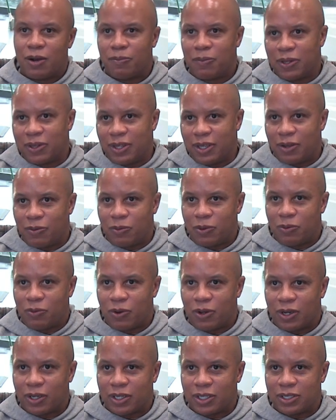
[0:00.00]
But then we
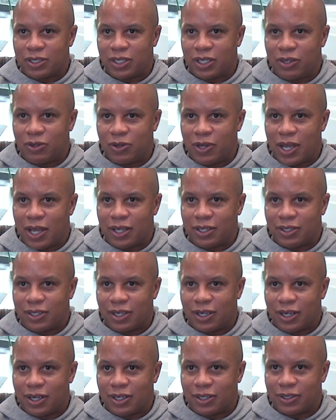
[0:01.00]
want to continue that,
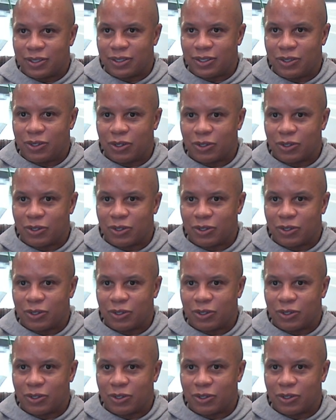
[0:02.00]
you know,